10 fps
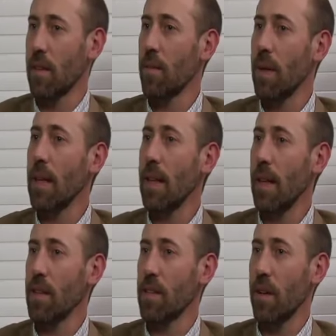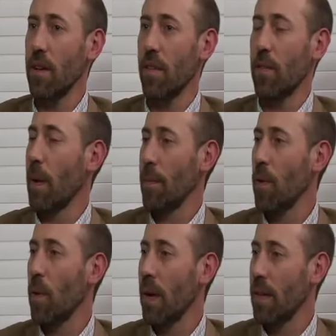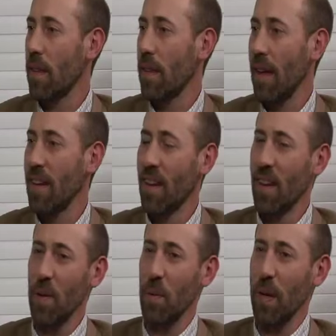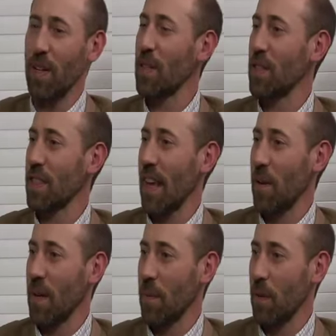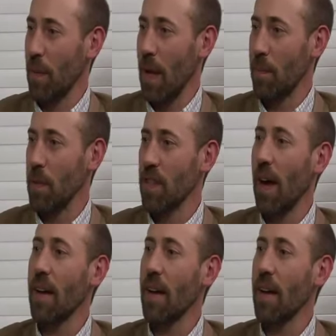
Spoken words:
really illustrative of my point that we could just count number of papers.